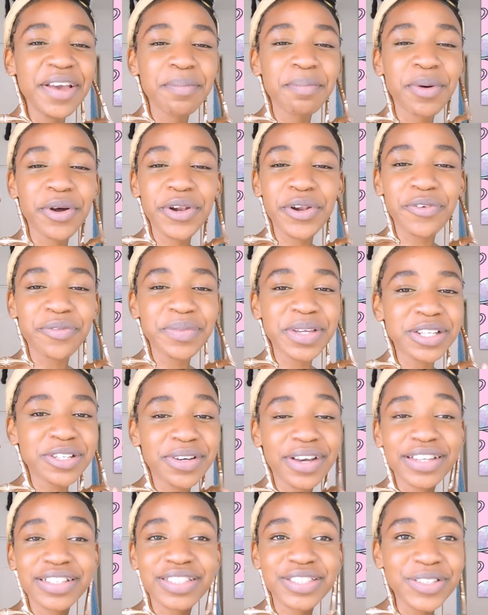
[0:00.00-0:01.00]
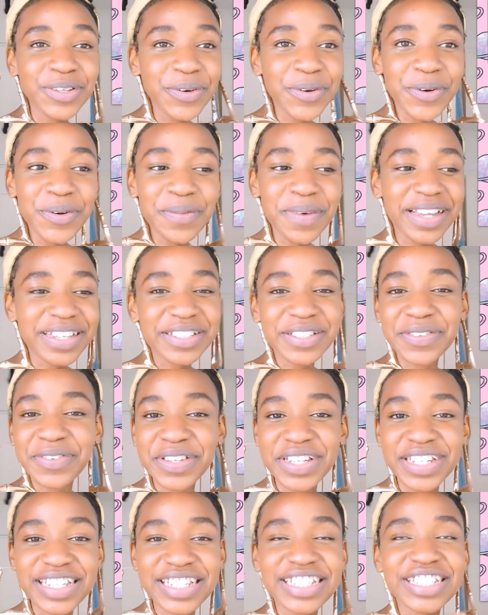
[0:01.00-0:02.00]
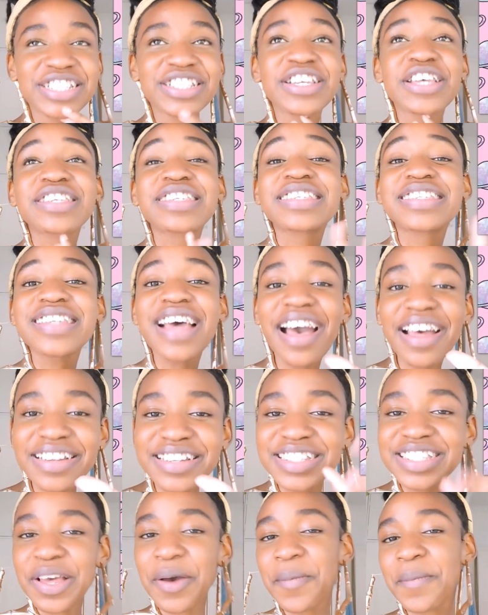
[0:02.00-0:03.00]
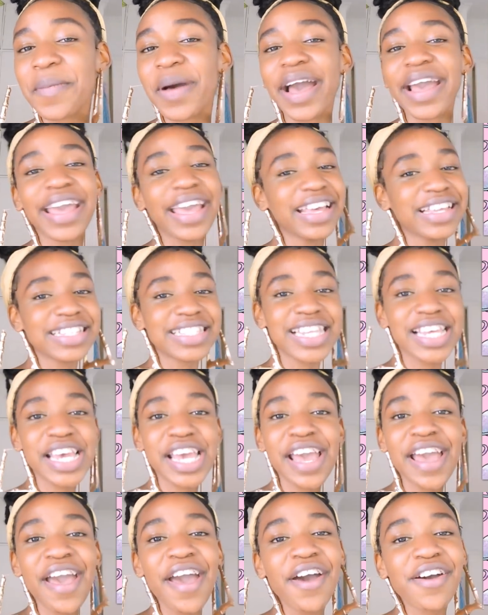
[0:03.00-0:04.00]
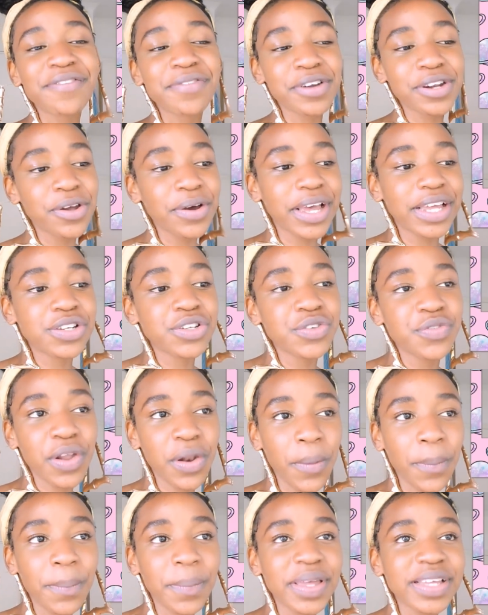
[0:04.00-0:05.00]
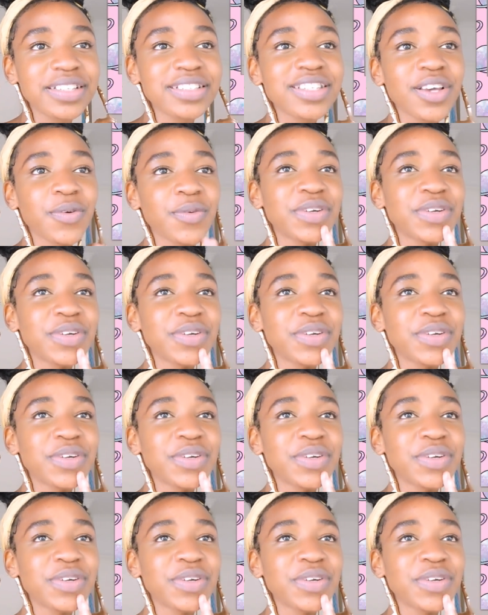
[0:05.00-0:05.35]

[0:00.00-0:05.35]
bold of me to assume at a finish, start my essay for law and development,